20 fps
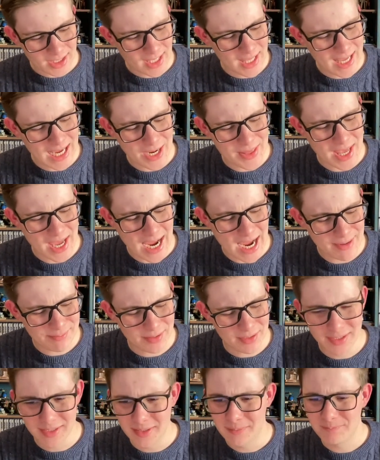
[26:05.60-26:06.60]
how that
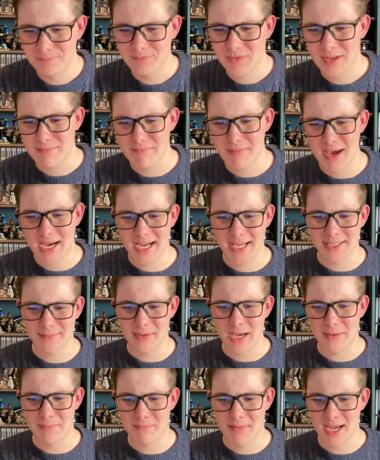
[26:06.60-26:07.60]
happened. Mad,
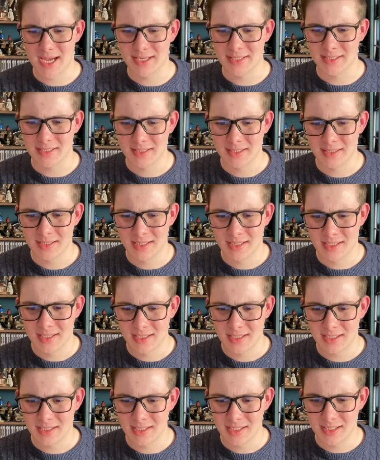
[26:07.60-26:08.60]
mad, mad.
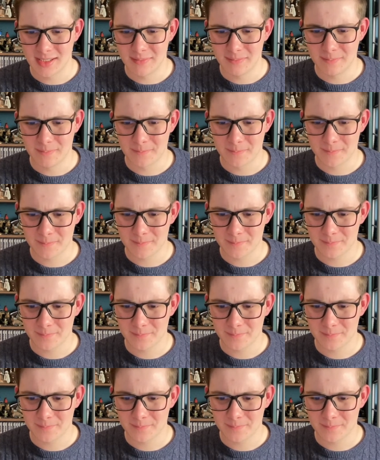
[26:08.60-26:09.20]
Um,